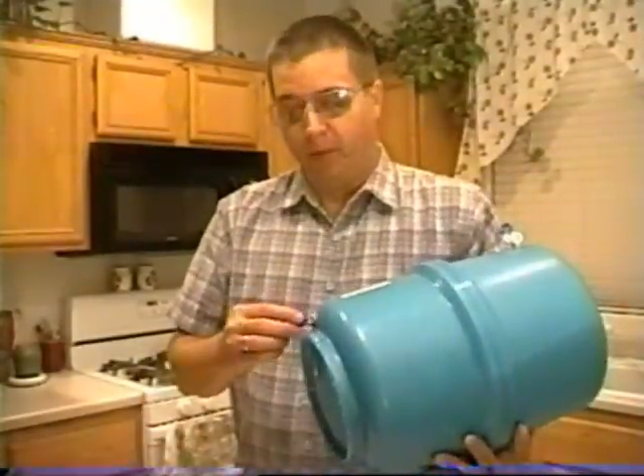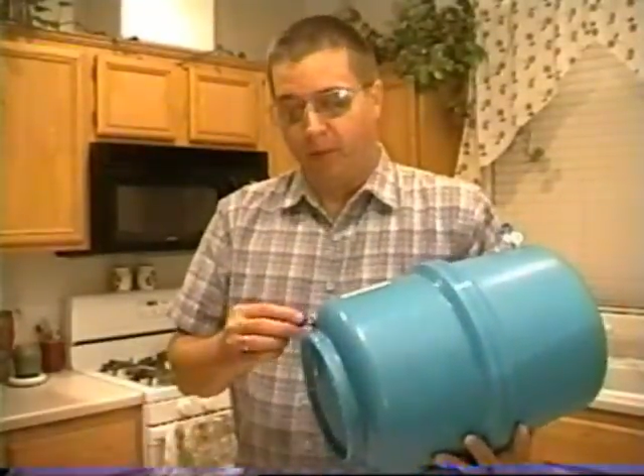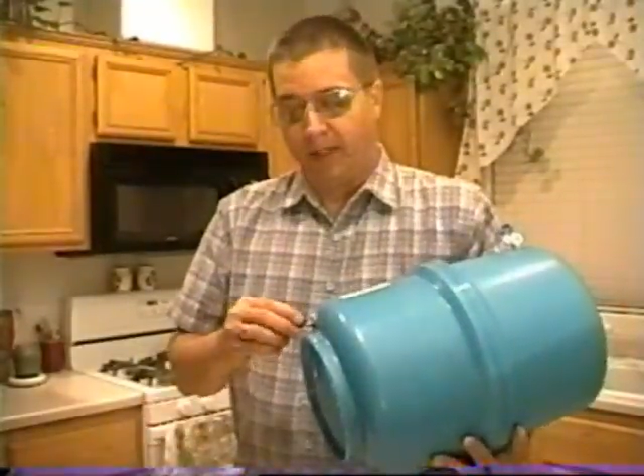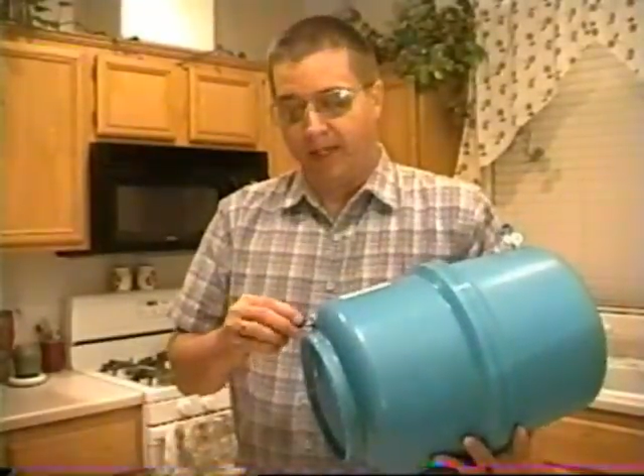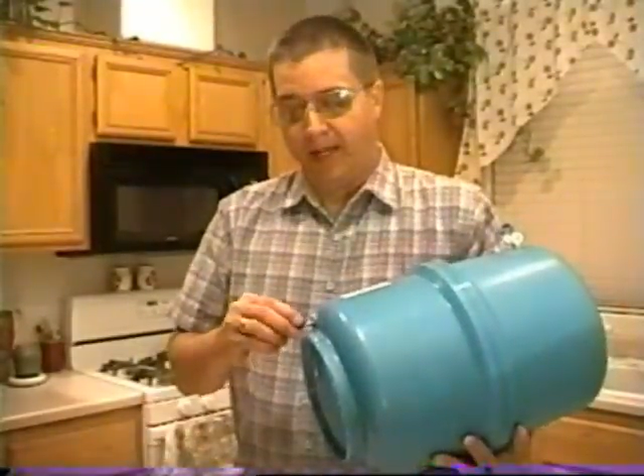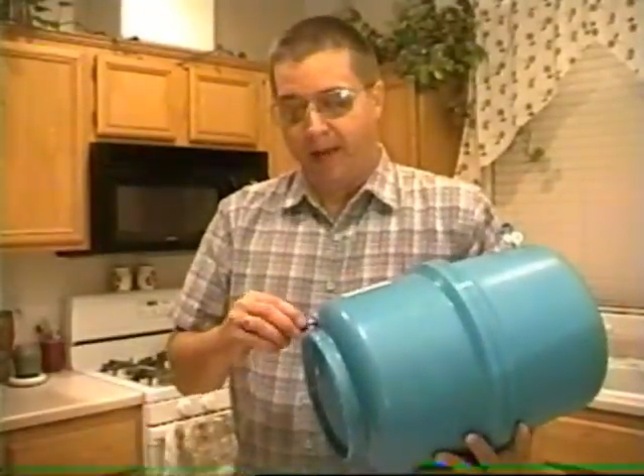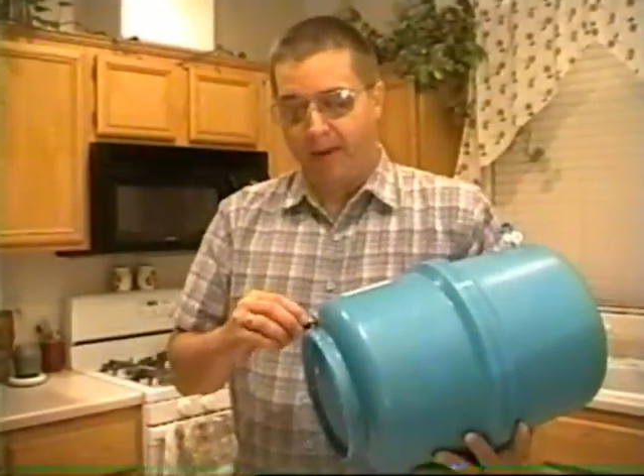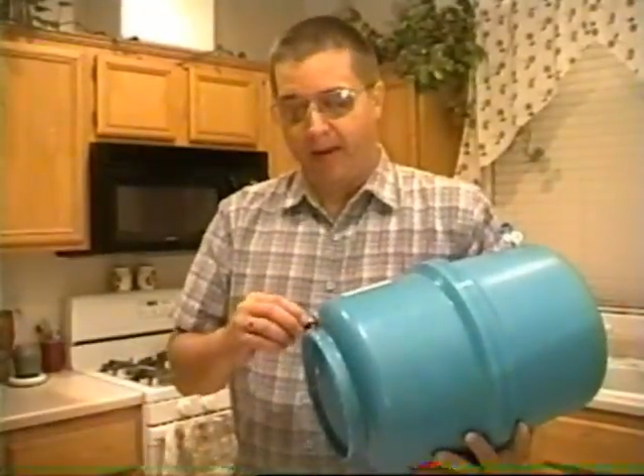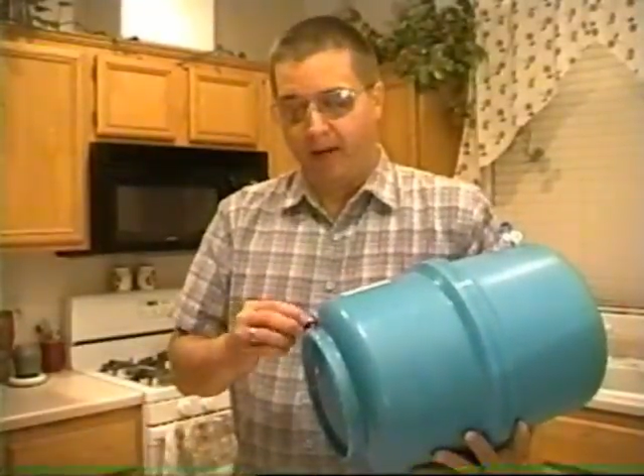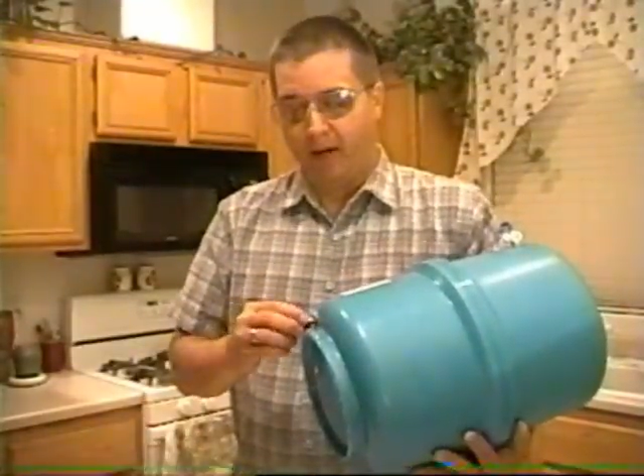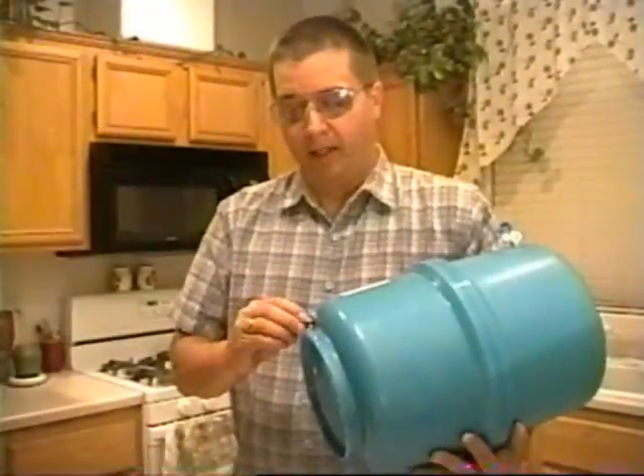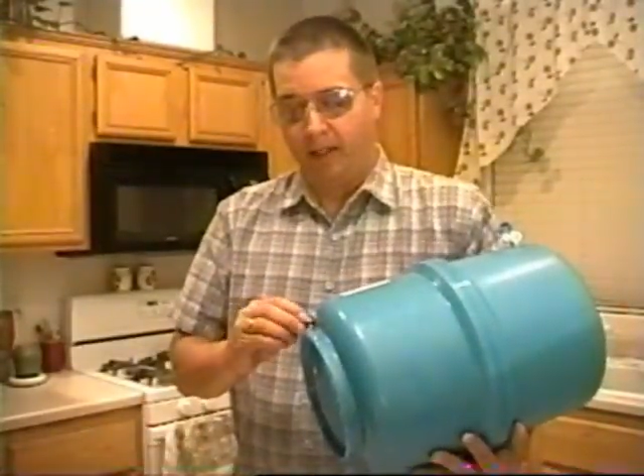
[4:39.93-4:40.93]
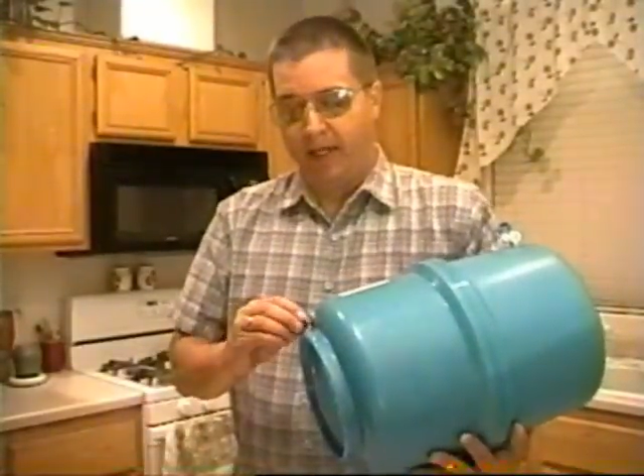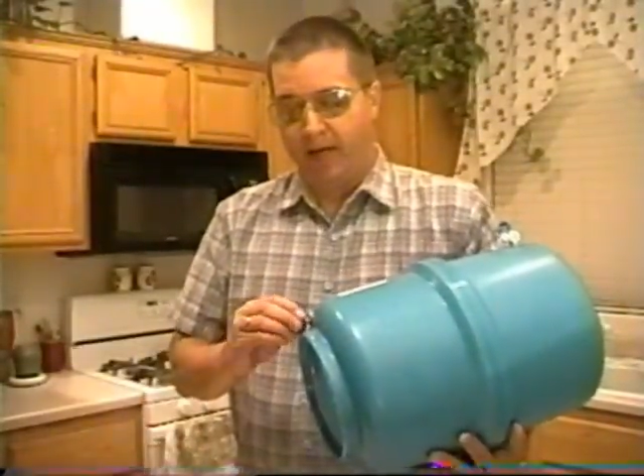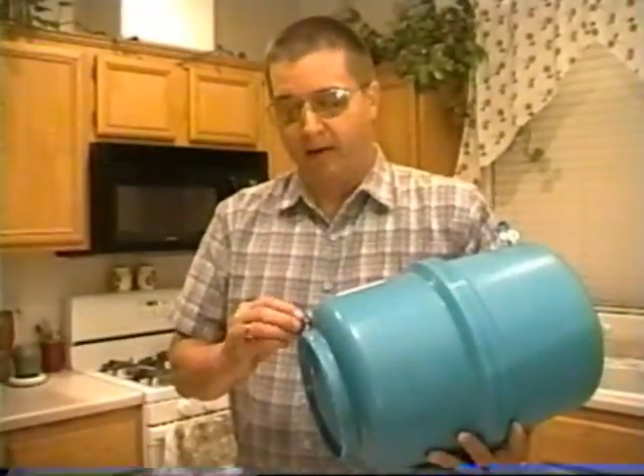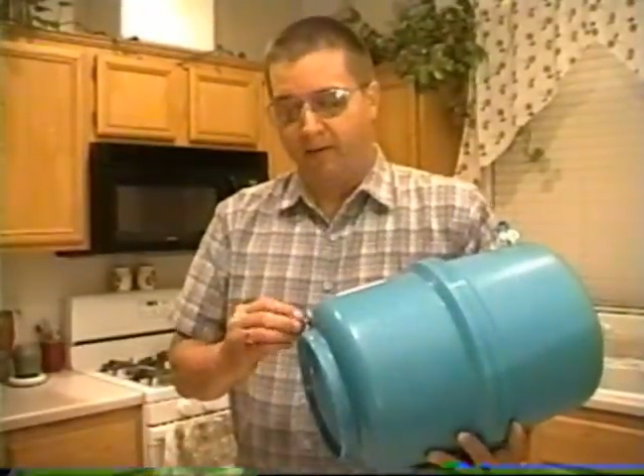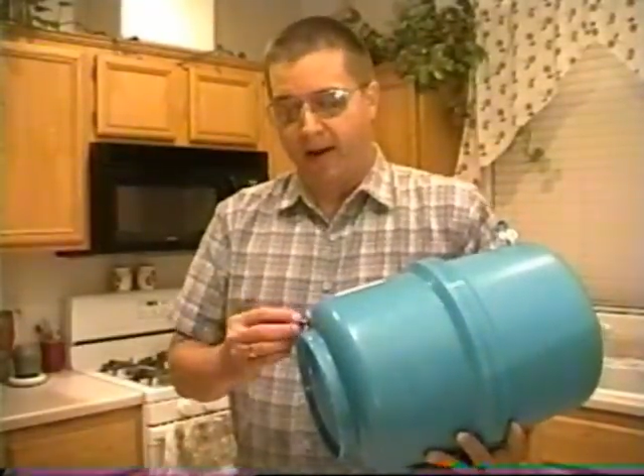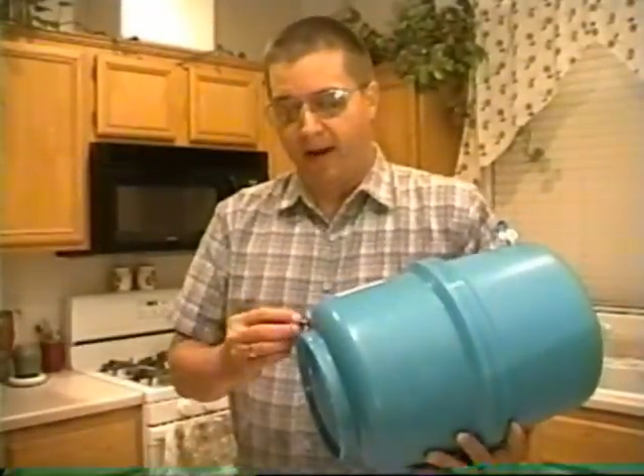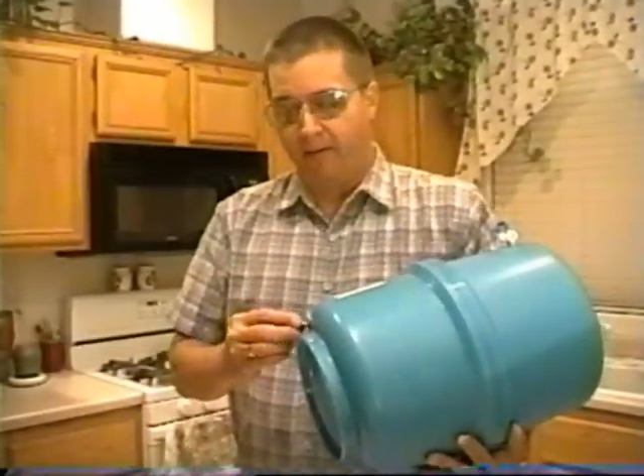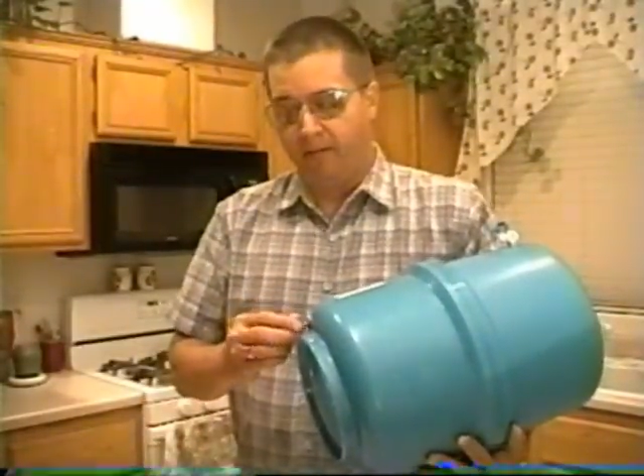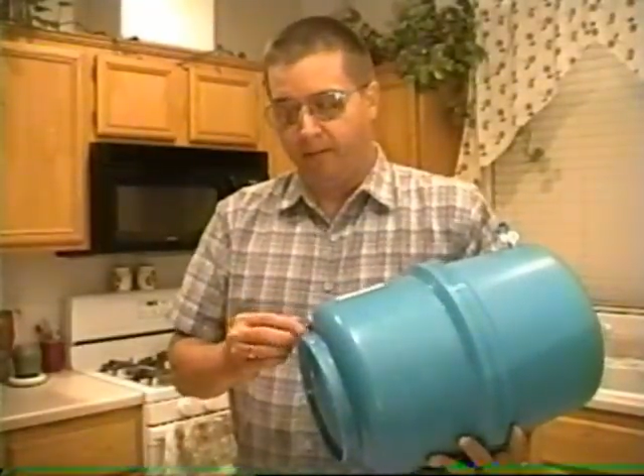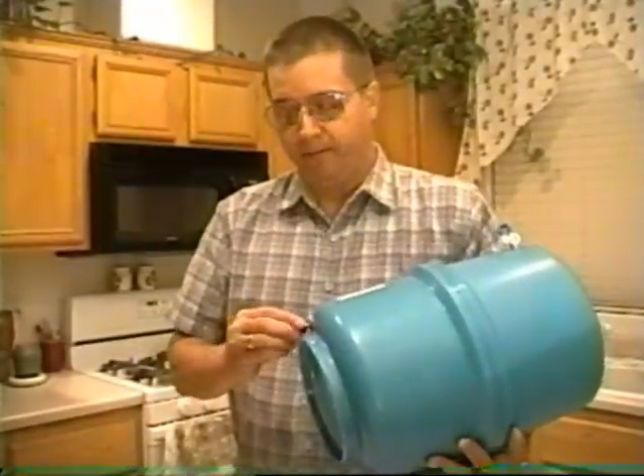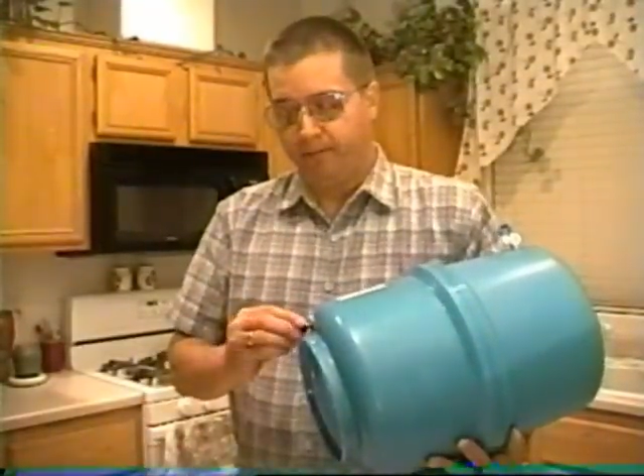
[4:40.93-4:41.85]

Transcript: put the cap back on the air valve.